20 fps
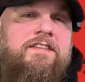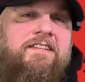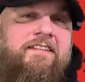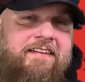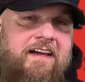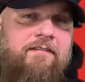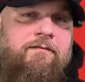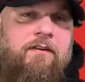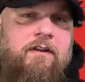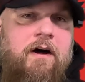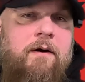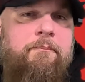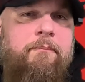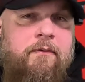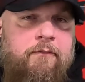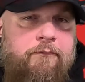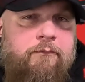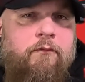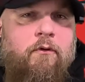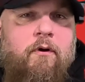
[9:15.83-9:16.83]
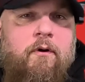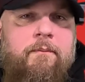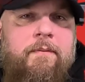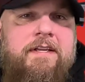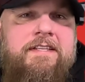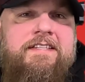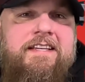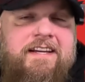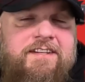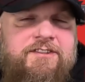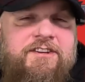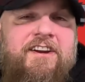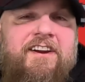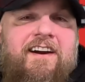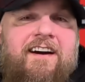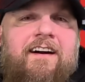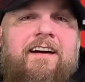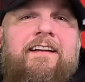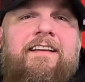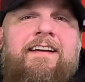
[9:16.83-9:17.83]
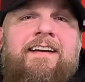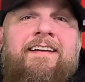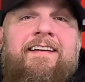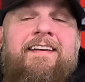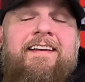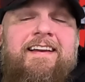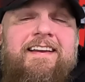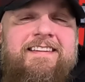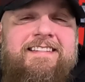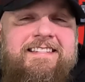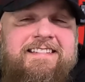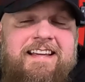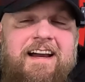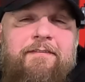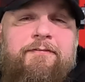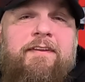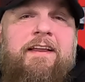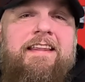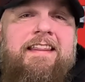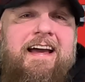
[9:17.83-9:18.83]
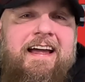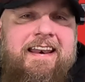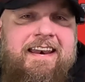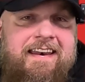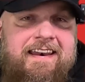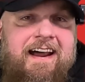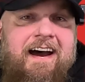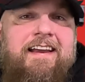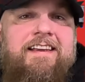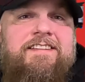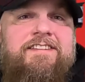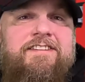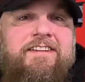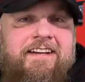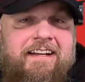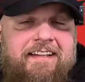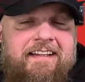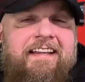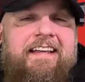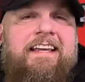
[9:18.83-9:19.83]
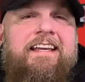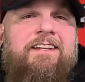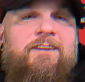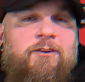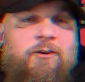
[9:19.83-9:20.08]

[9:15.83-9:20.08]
Level Up Performance Engine Guard is definitely that nice, clean